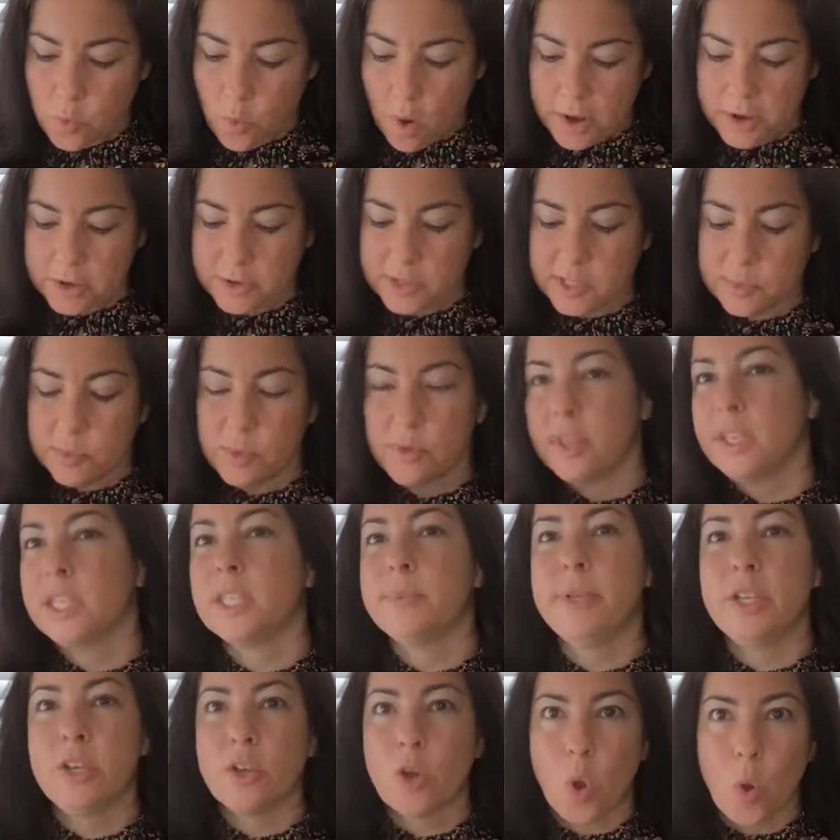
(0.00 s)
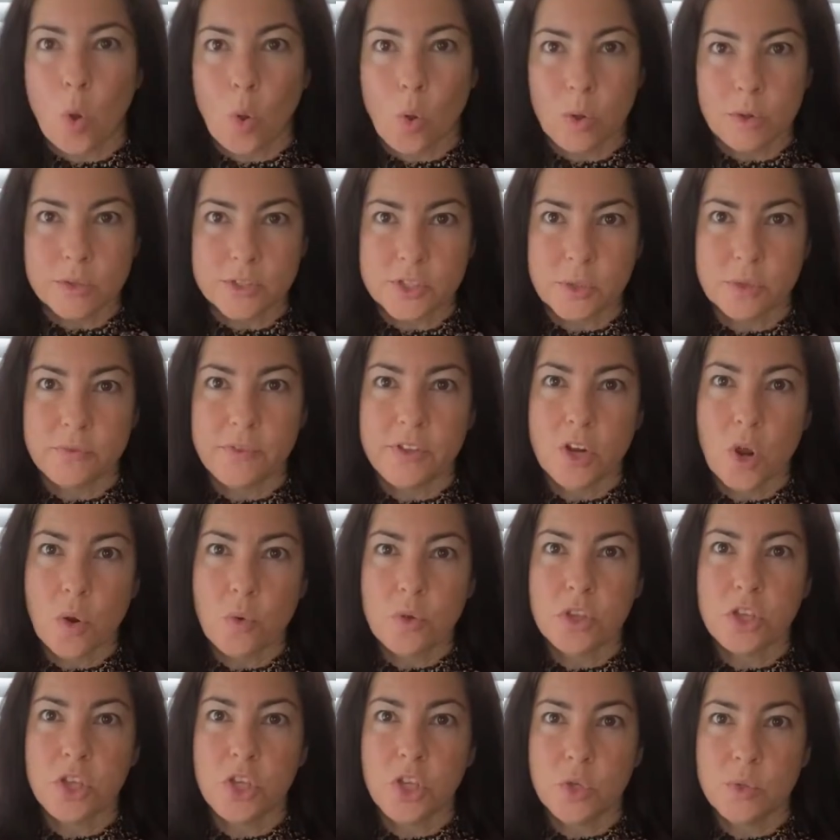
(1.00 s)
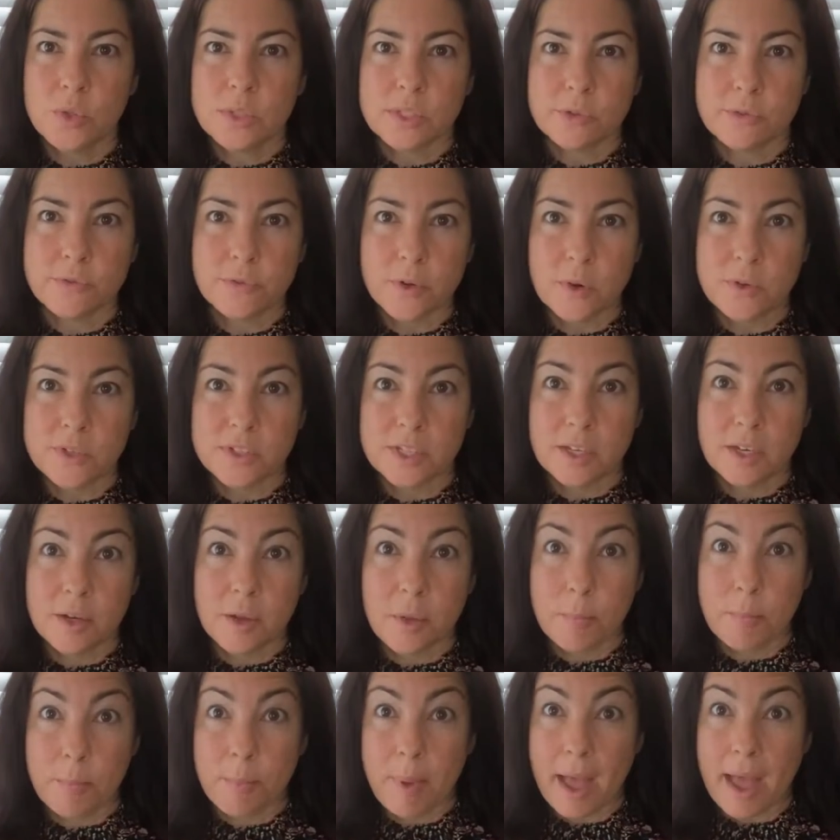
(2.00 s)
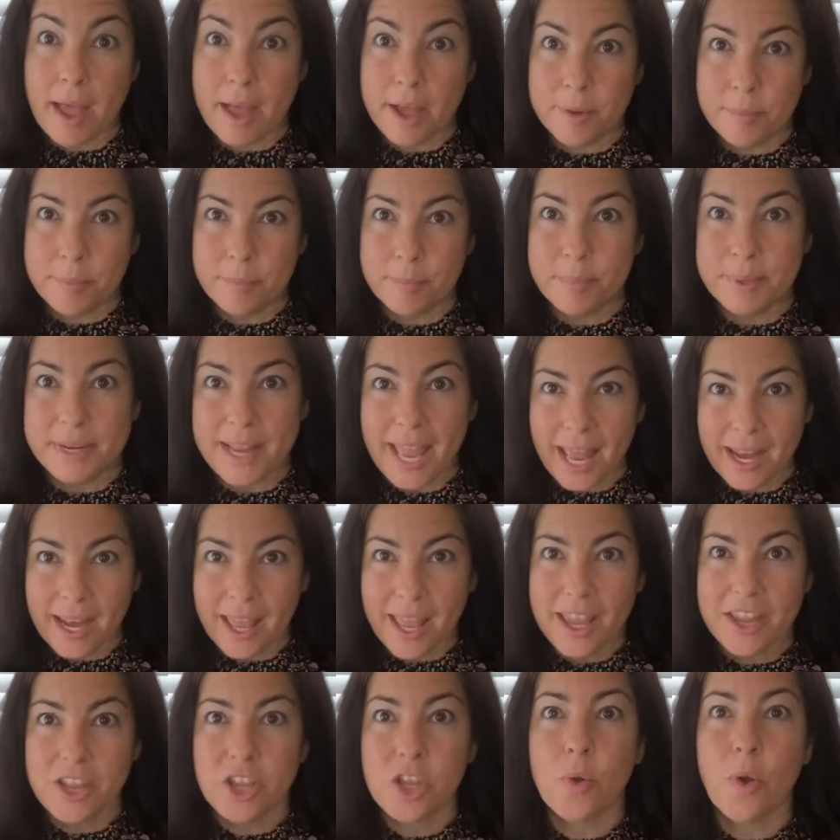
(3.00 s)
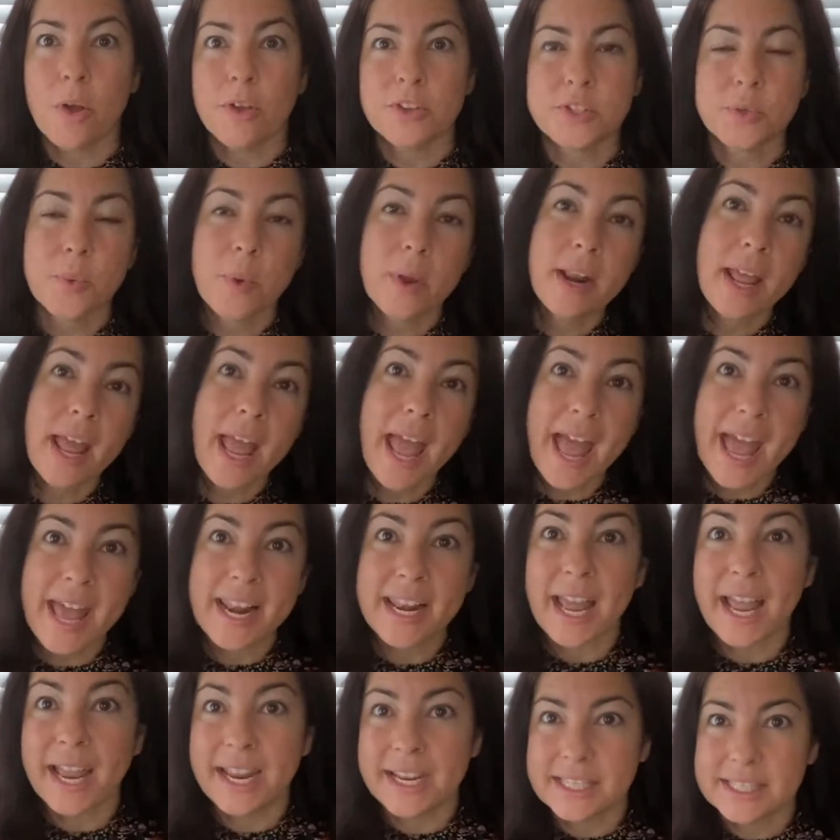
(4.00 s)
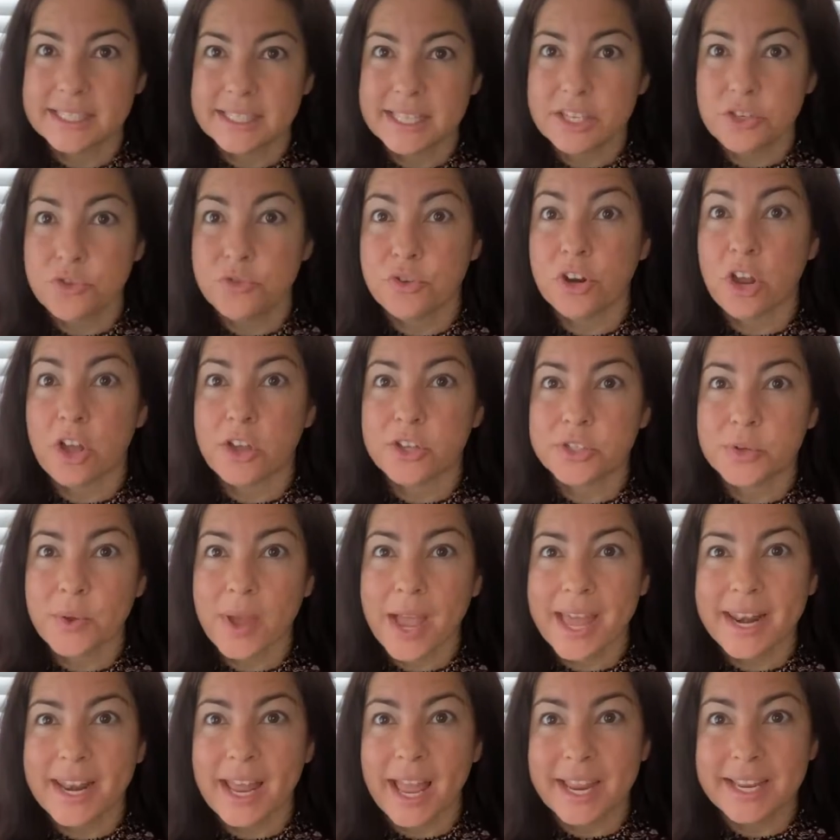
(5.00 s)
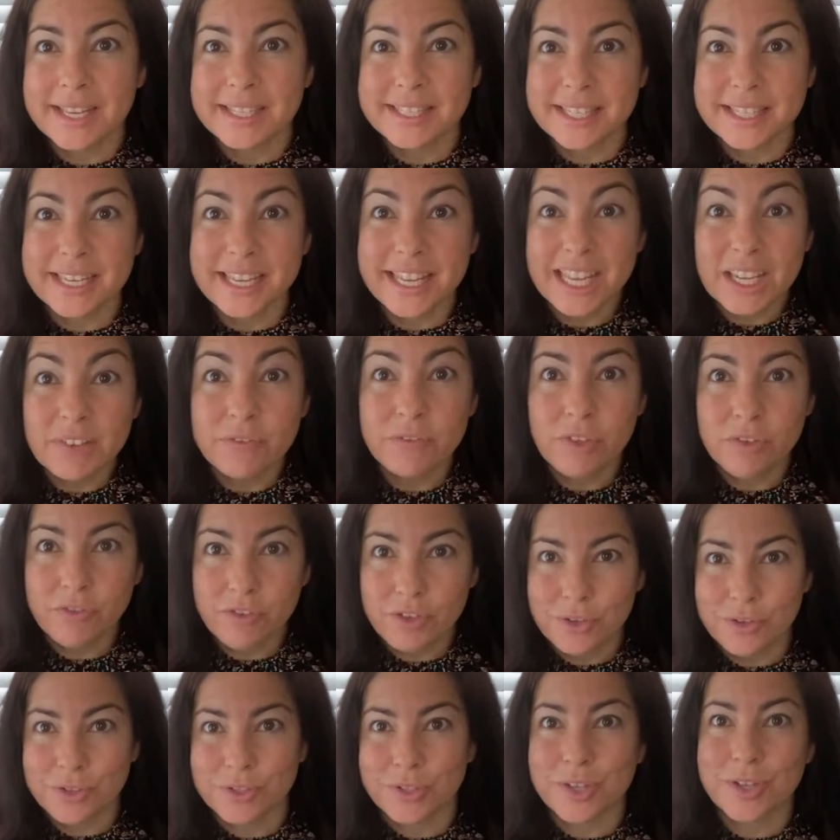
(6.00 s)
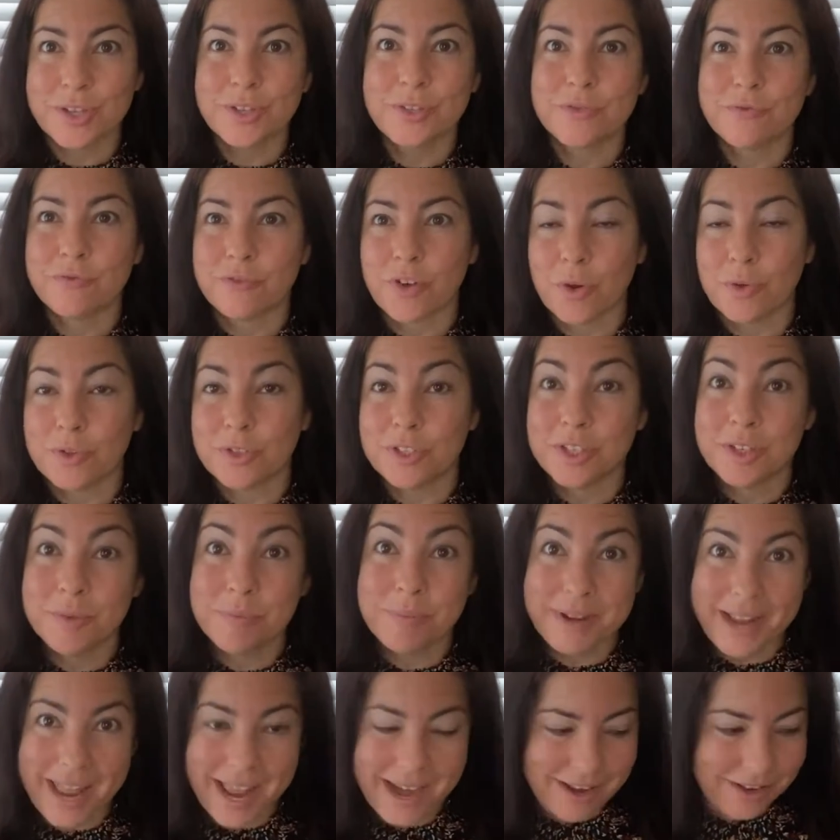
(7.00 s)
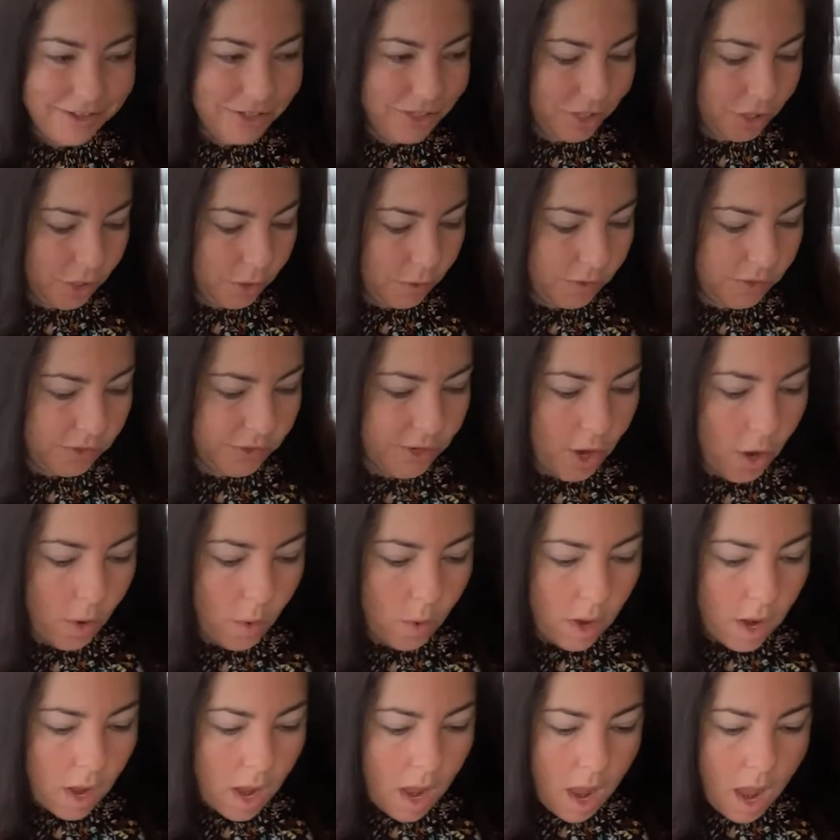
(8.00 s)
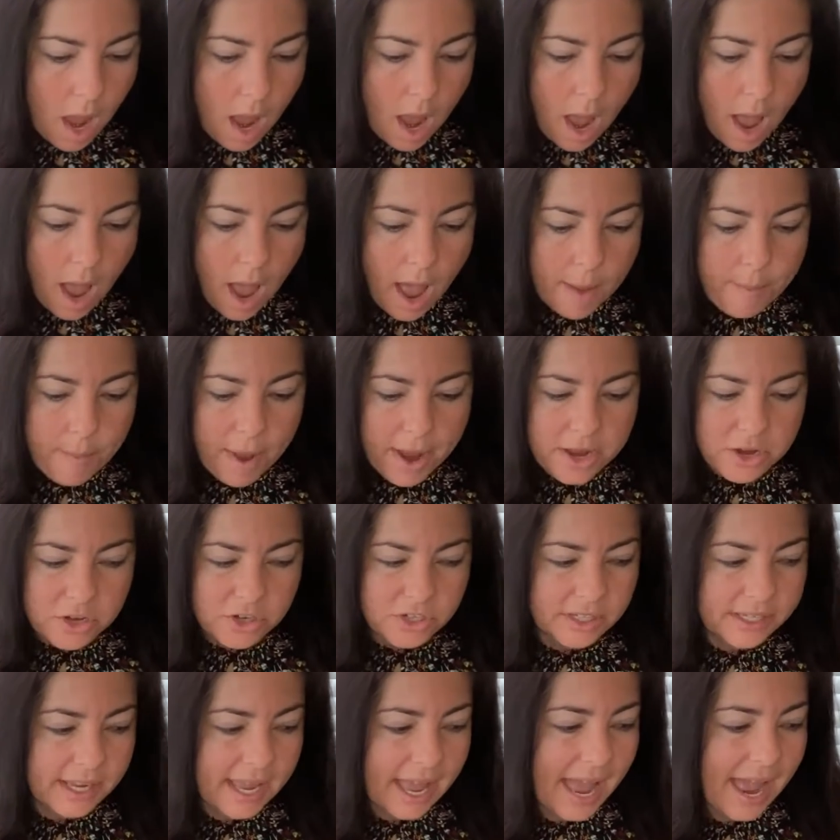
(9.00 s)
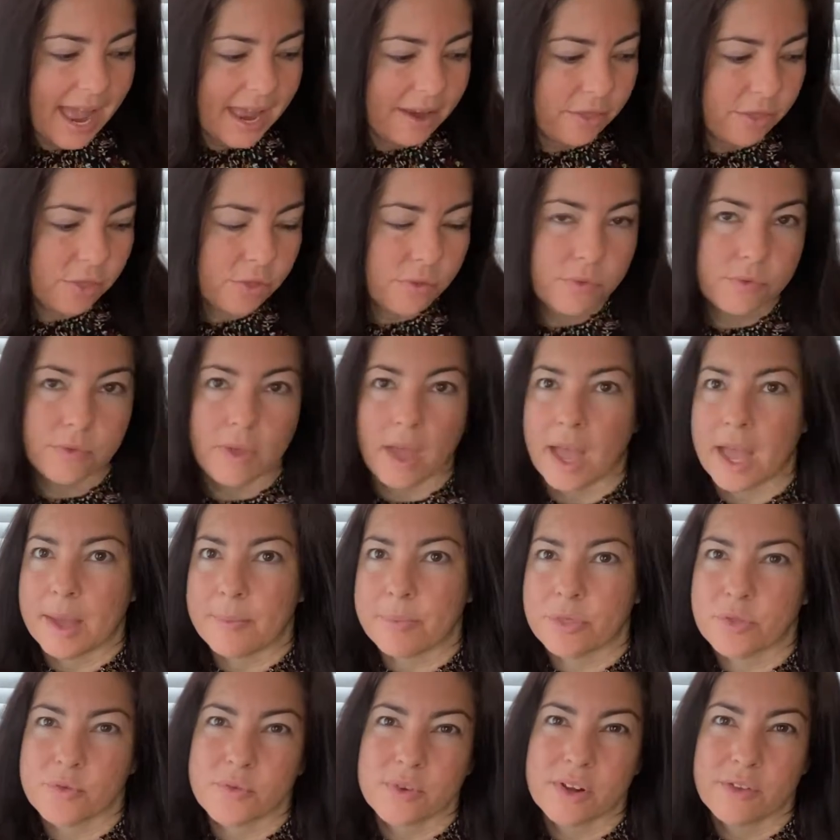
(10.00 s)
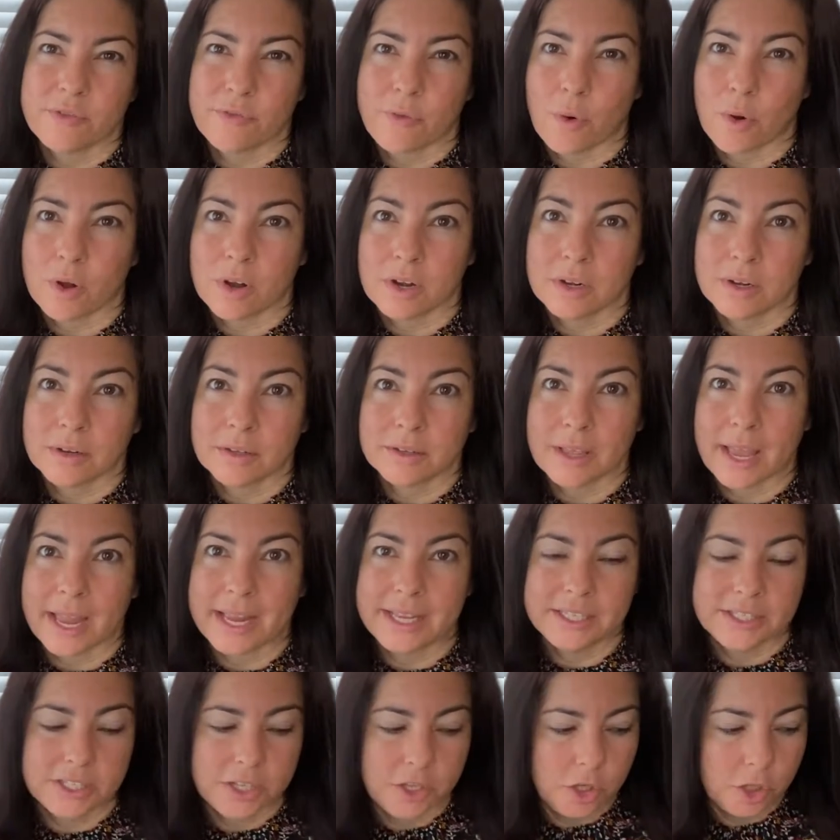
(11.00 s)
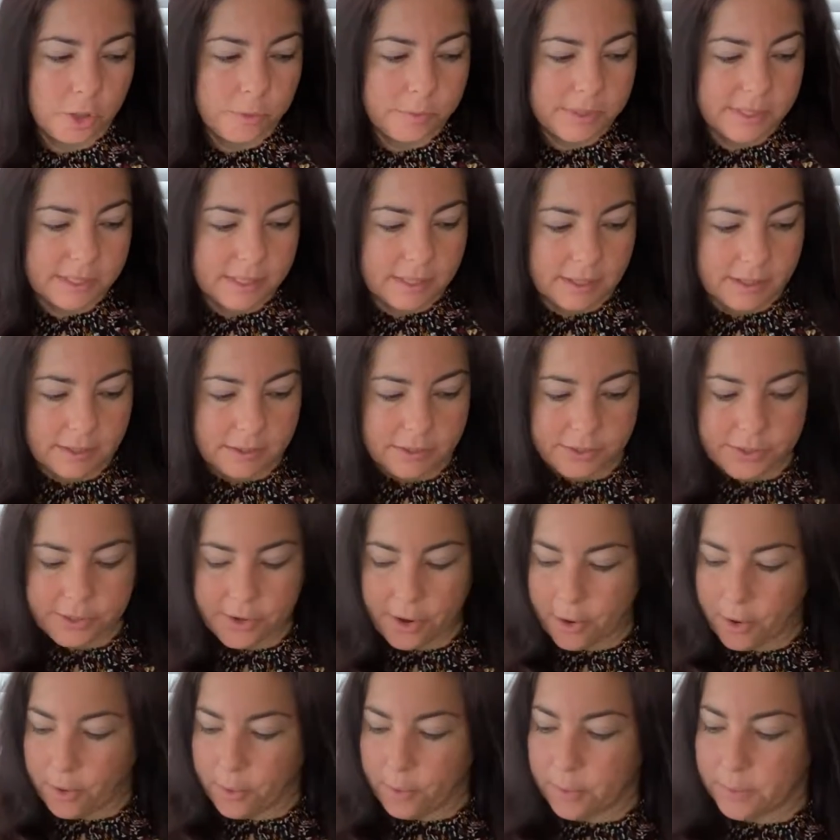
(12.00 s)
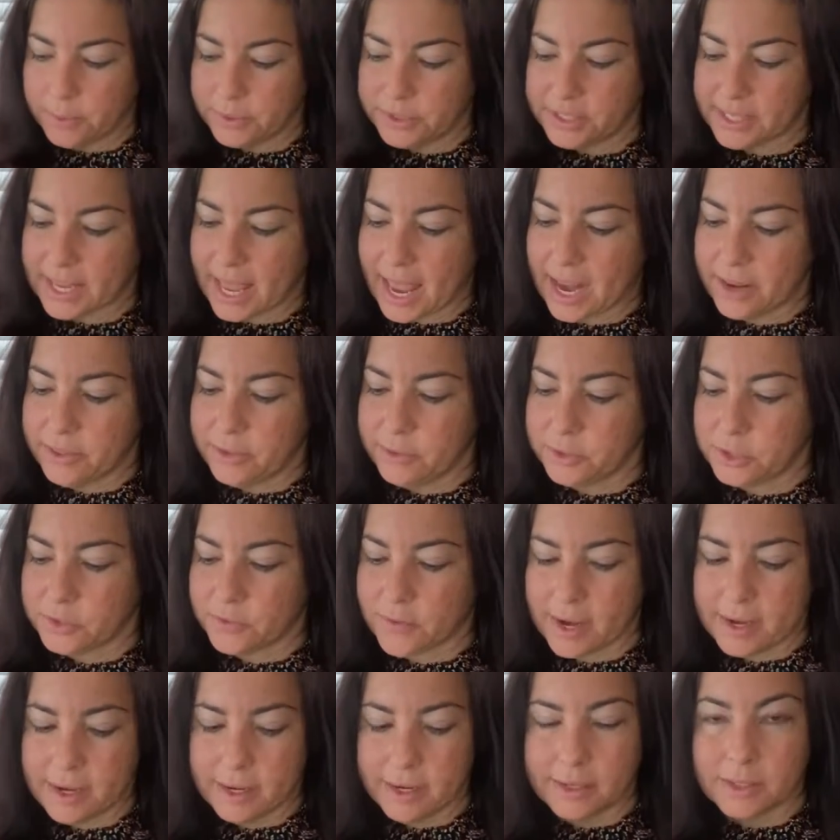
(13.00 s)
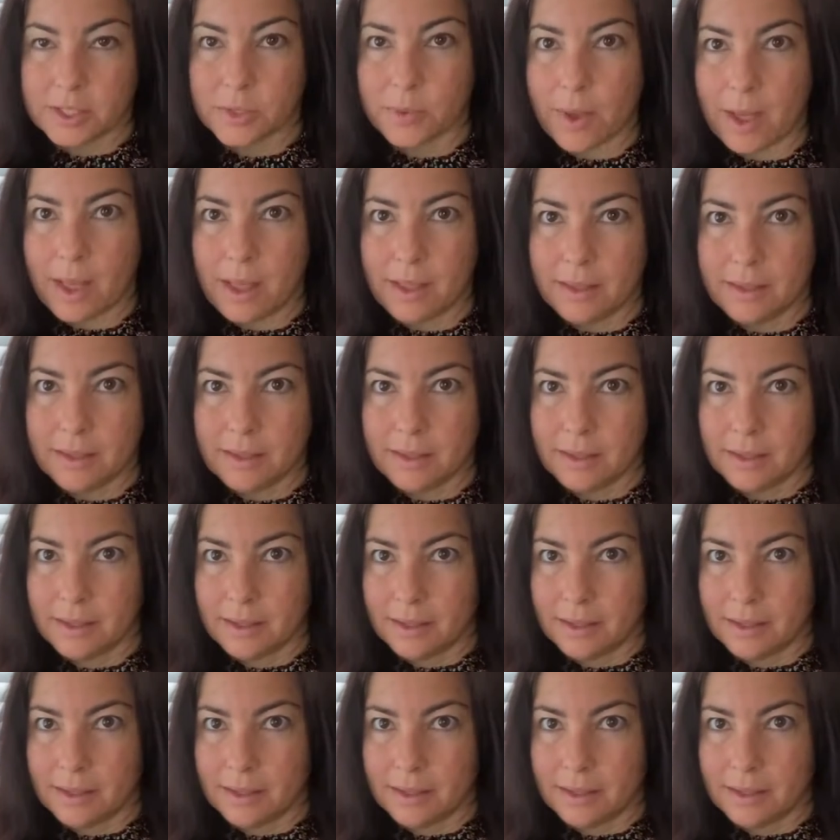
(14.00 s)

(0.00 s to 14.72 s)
want your smoothie to be cold. So if you don't use a frozen banana, you also want to add ice in. You can also add ice in if you use a frozen banana too. So I usually add 3 to 4 ice cubes. So we'll just add those right in as well.